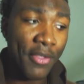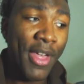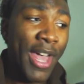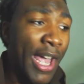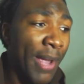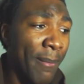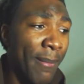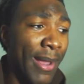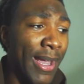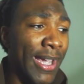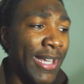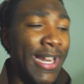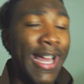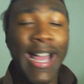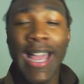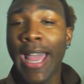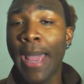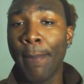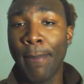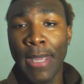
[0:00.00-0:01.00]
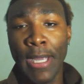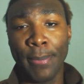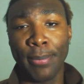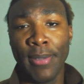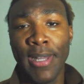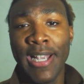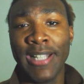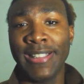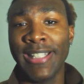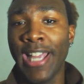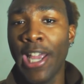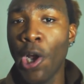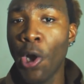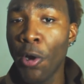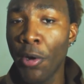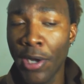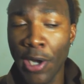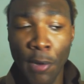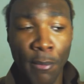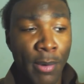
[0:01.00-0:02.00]
that man, I have big plans to
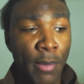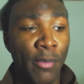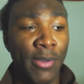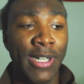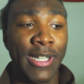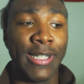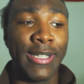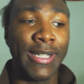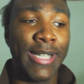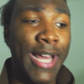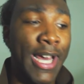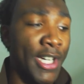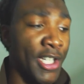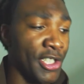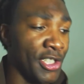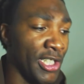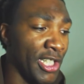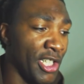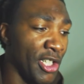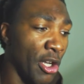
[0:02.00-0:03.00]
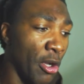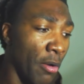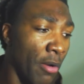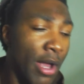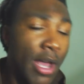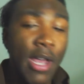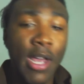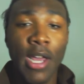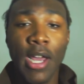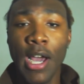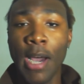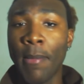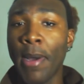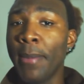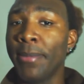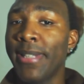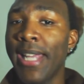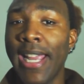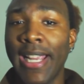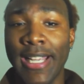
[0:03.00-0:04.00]
help him with a lot of shit. You know, I'm
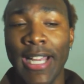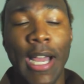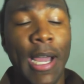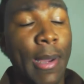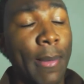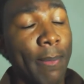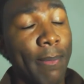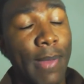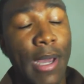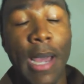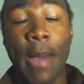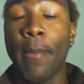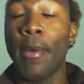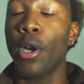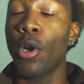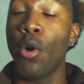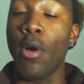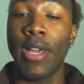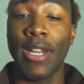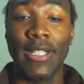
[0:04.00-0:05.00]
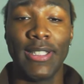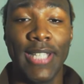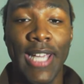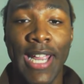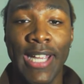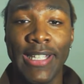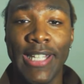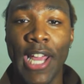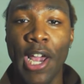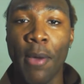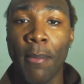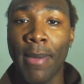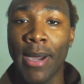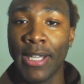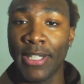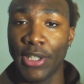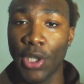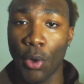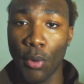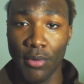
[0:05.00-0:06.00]
gonna go ahead and take down
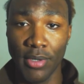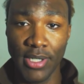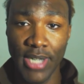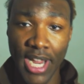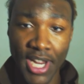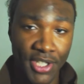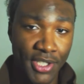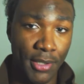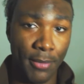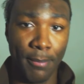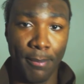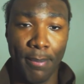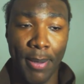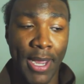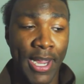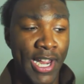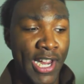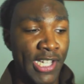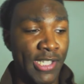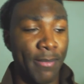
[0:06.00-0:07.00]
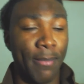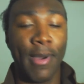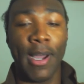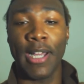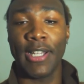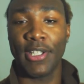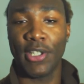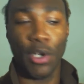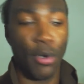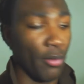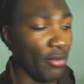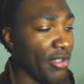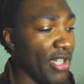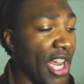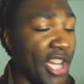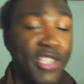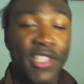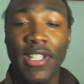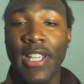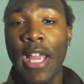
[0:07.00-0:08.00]
my donation page, my
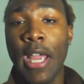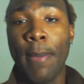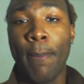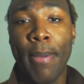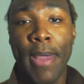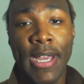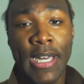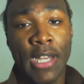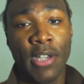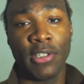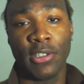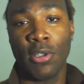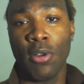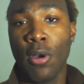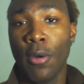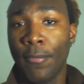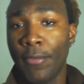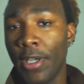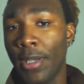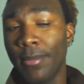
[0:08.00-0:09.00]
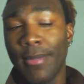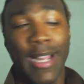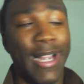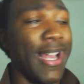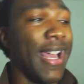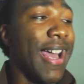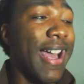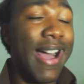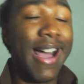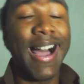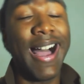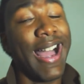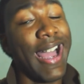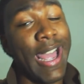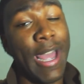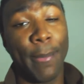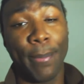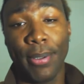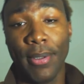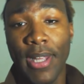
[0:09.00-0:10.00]
donation campaign I was throwing for them. Like,
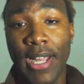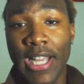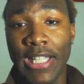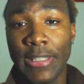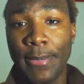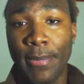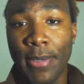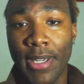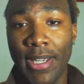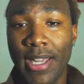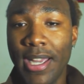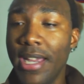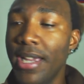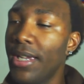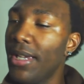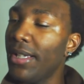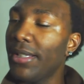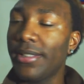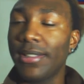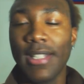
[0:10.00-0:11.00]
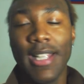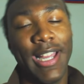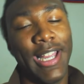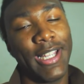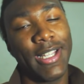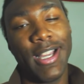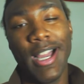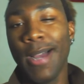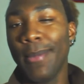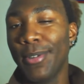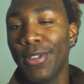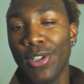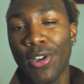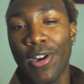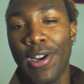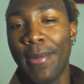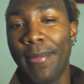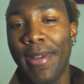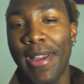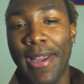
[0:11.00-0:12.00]
I had plans, but it's like, I'm
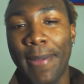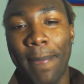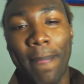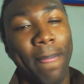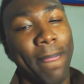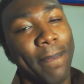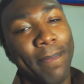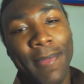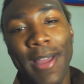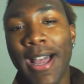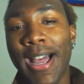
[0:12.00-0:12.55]
sorry, man,